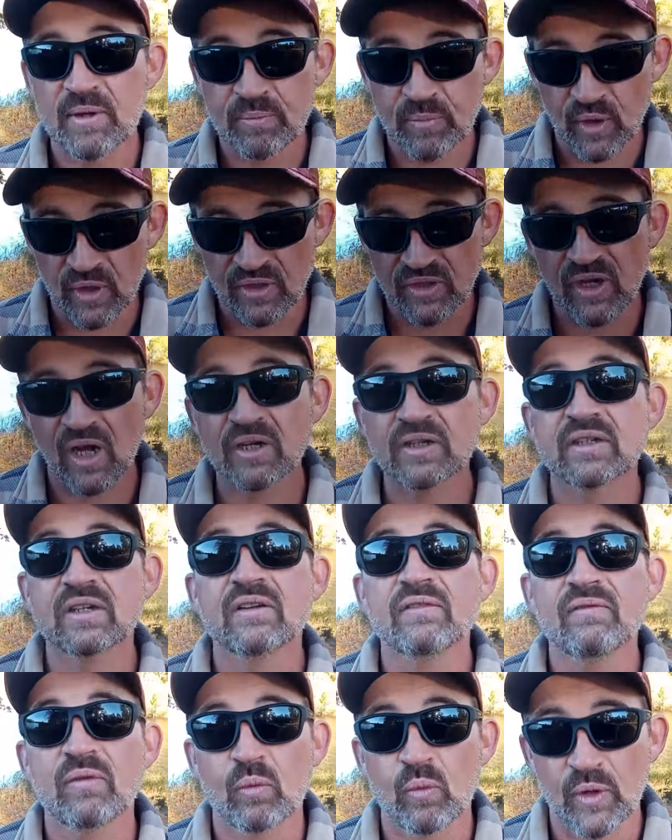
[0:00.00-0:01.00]
to be
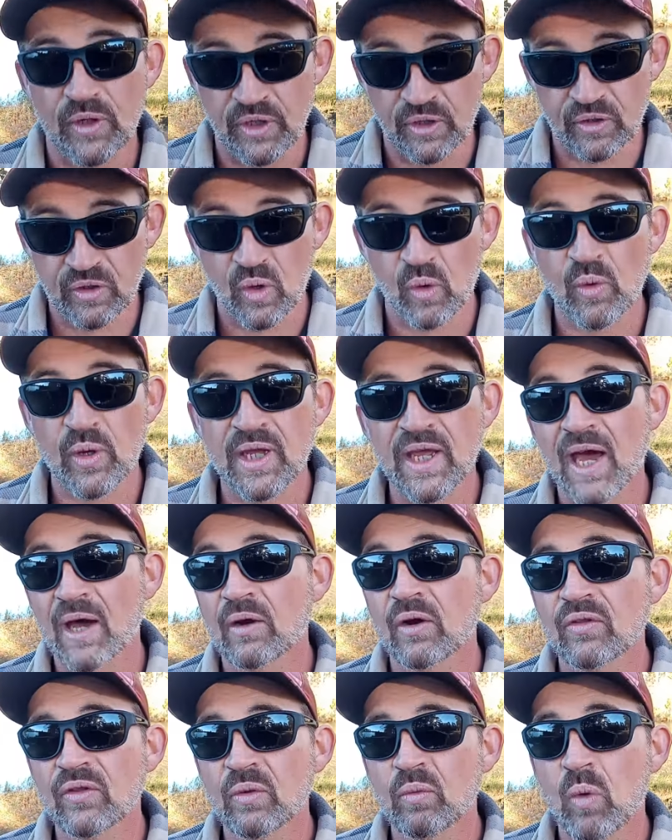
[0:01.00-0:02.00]
productive when you're
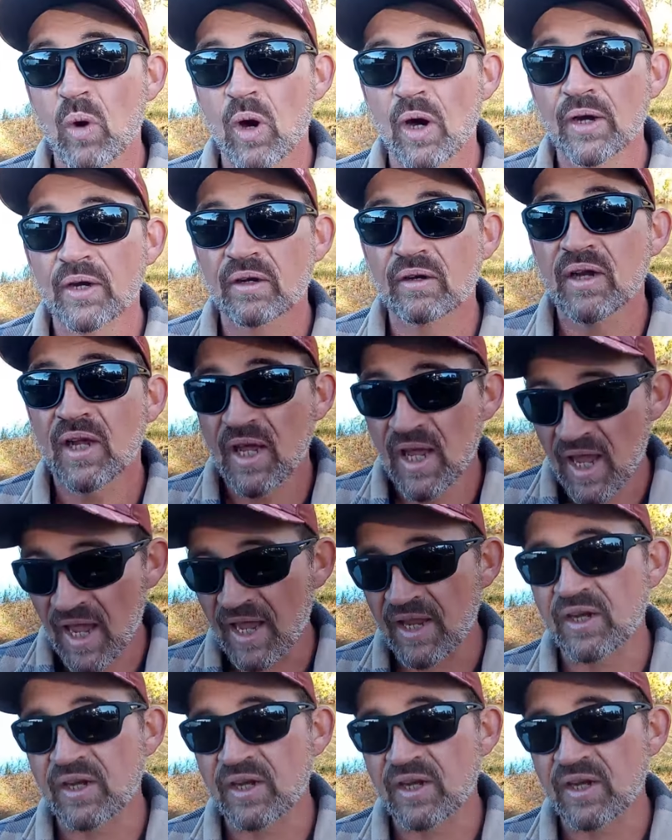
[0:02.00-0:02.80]
going out on the water,